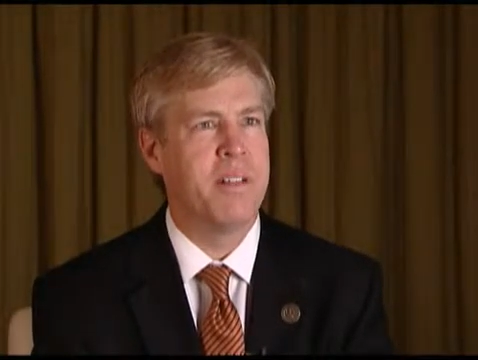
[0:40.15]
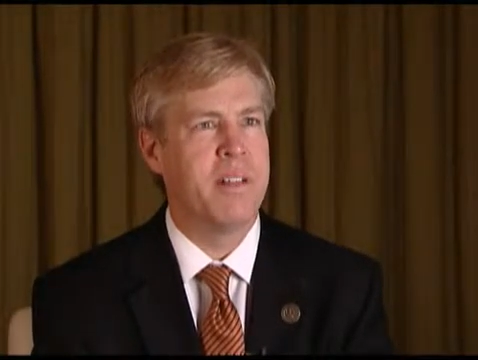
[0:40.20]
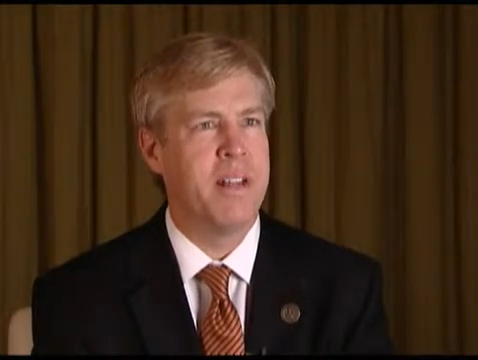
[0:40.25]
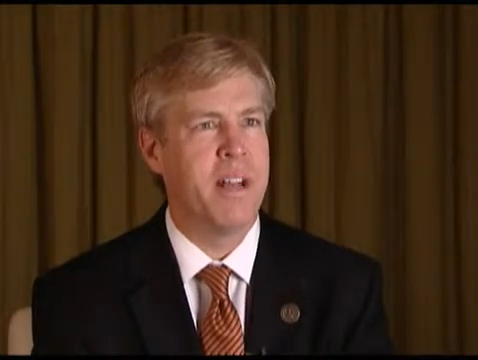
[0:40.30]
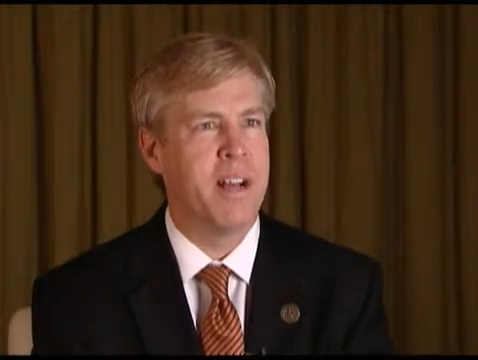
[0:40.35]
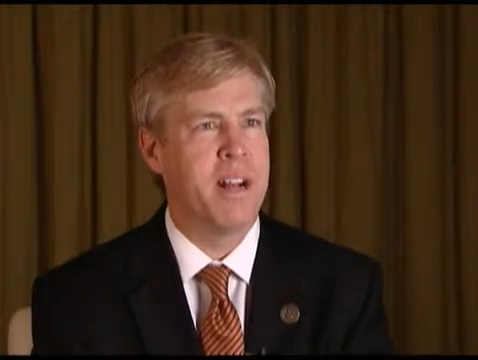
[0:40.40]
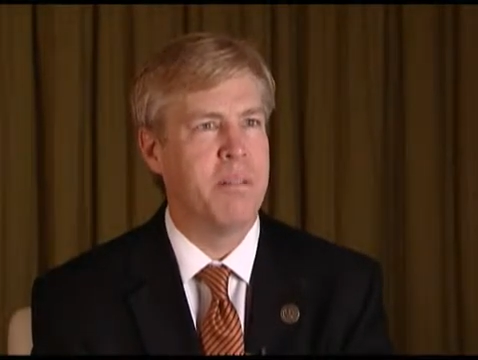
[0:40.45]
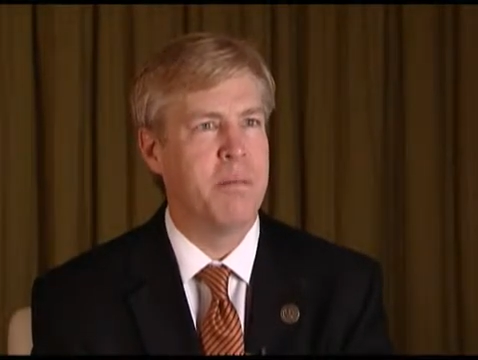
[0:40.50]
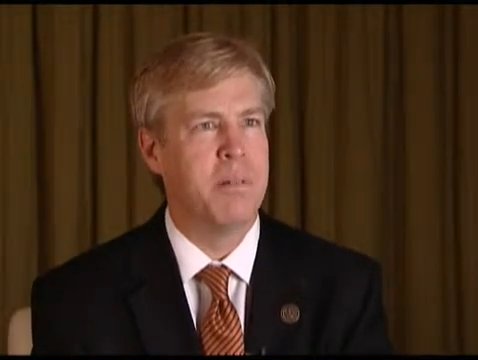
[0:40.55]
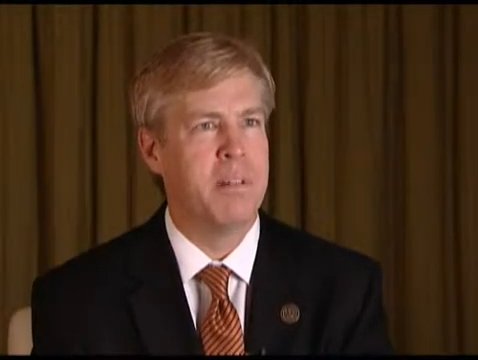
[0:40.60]

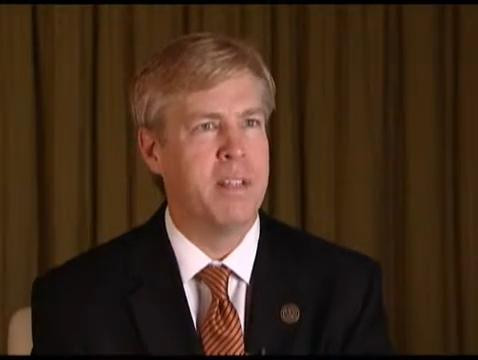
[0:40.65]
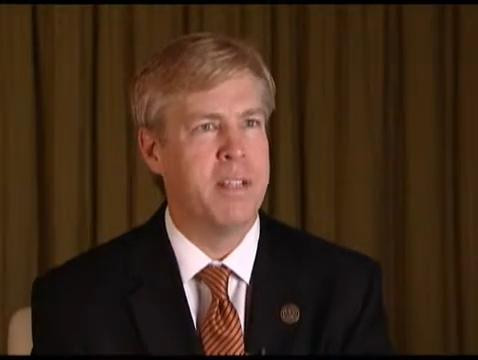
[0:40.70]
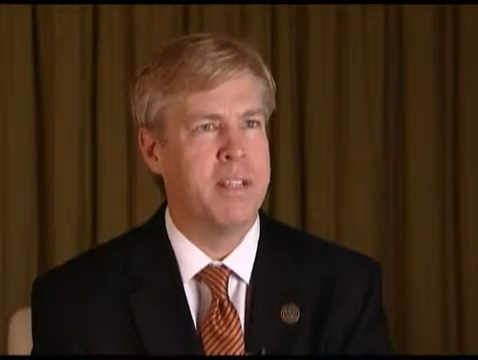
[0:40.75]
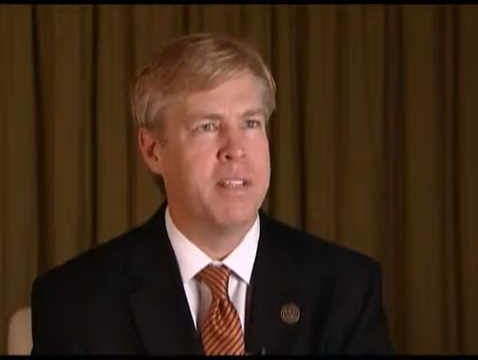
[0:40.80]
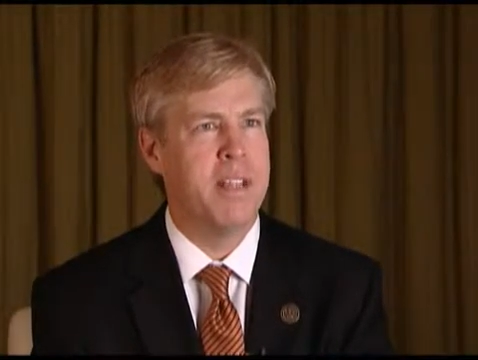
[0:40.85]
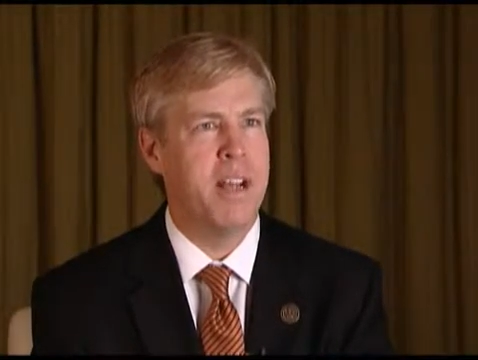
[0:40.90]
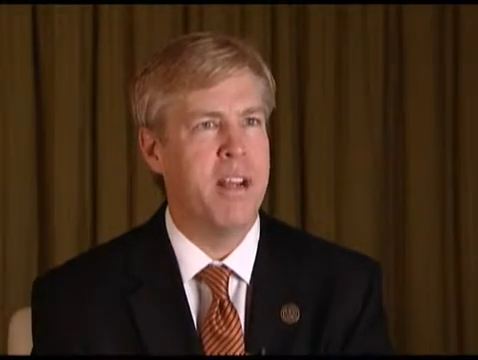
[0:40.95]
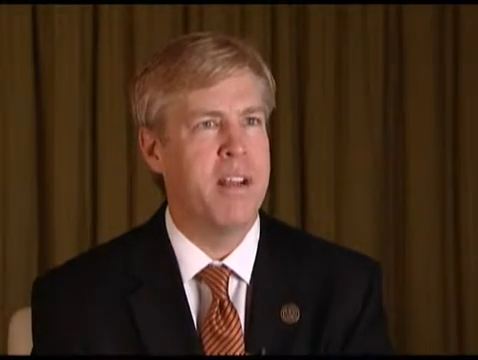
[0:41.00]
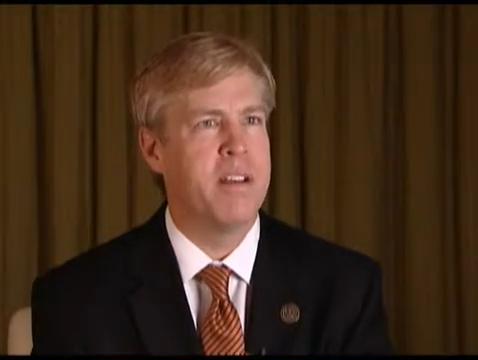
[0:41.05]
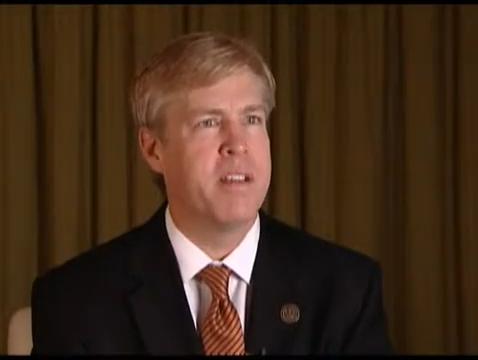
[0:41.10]
data
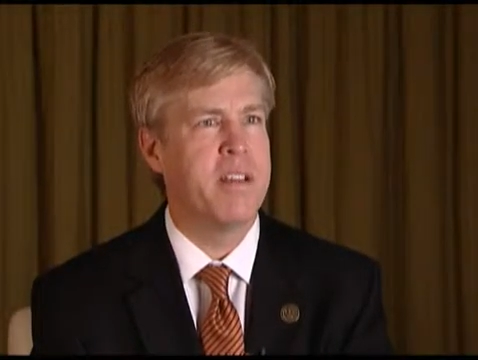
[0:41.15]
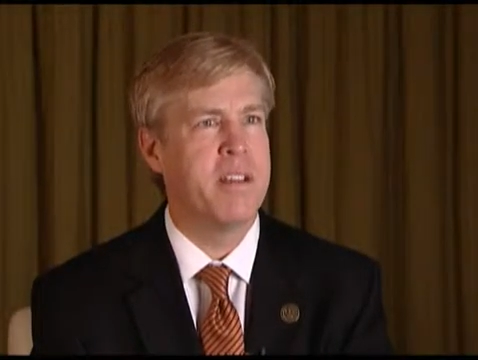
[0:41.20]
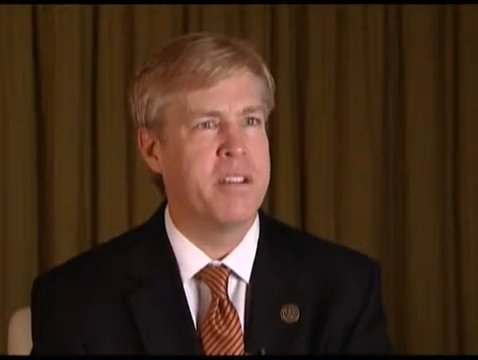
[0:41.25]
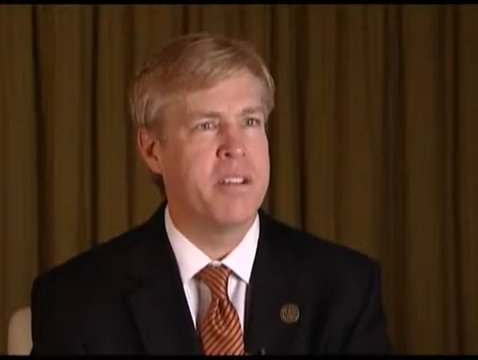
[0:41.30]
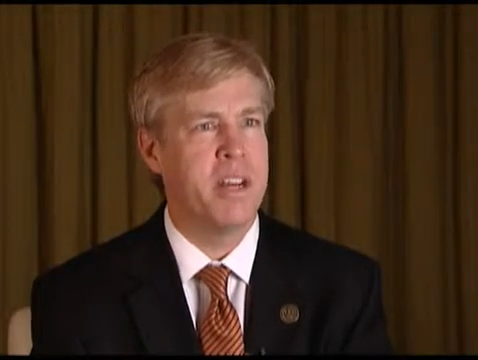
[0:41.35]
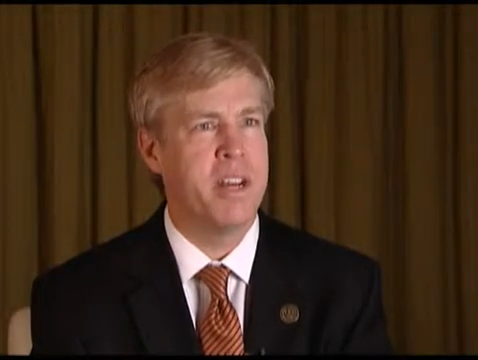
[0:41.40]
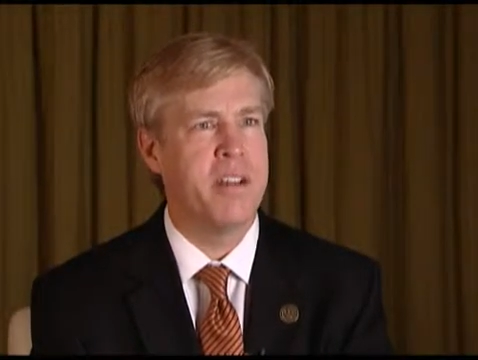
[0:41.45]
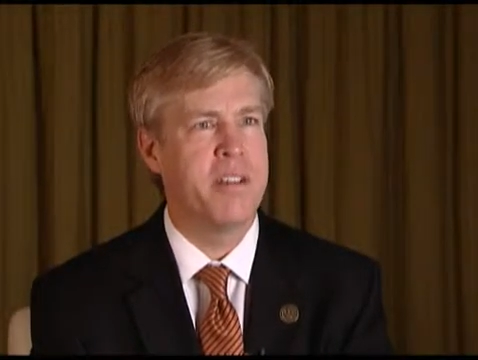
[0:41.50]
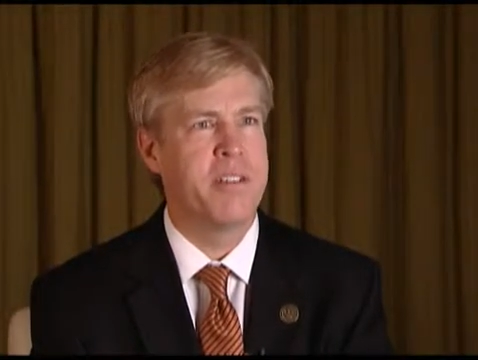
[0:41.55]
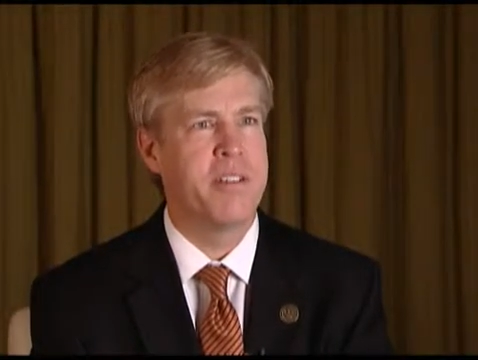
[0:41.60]
plays out in each
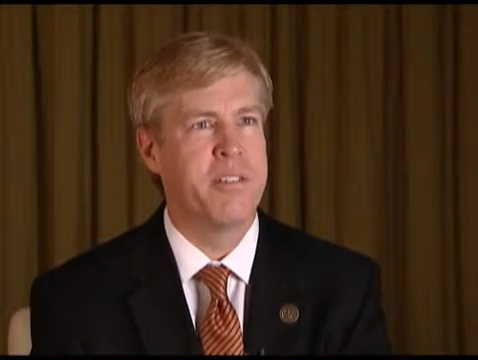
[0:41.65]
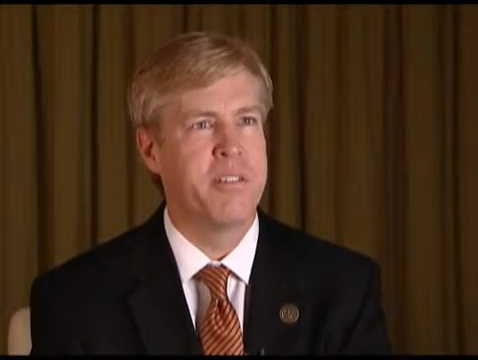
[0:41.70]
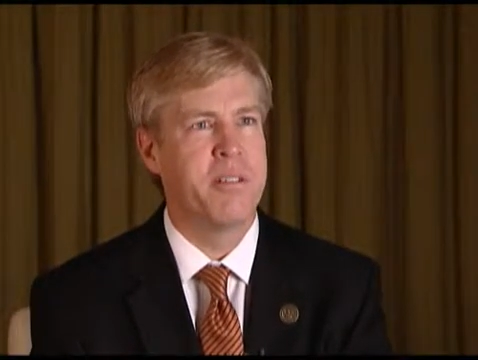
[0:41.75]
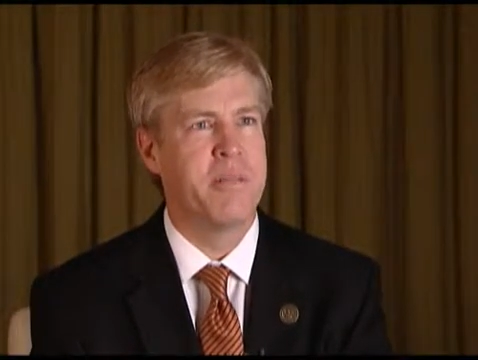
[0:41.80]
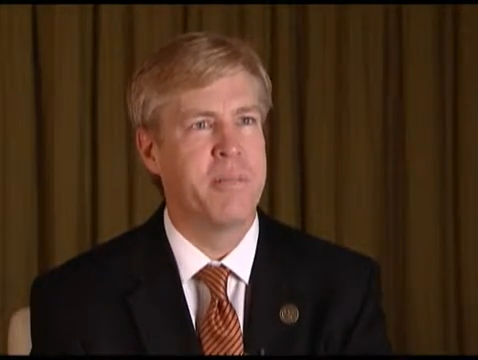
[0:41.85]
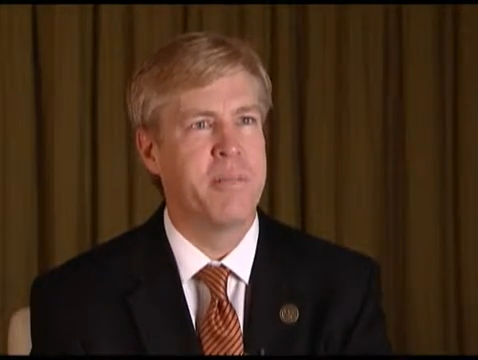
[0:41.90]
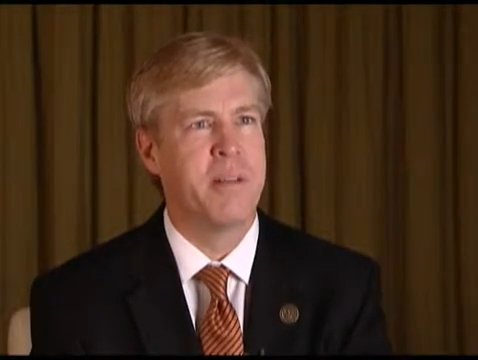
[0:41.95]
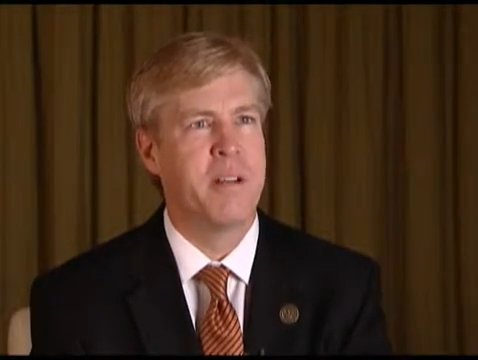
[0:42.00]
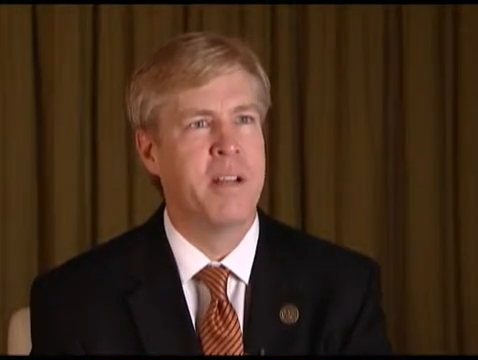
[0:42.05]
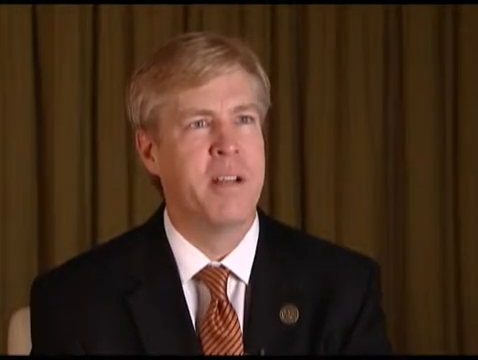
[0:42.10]
age group.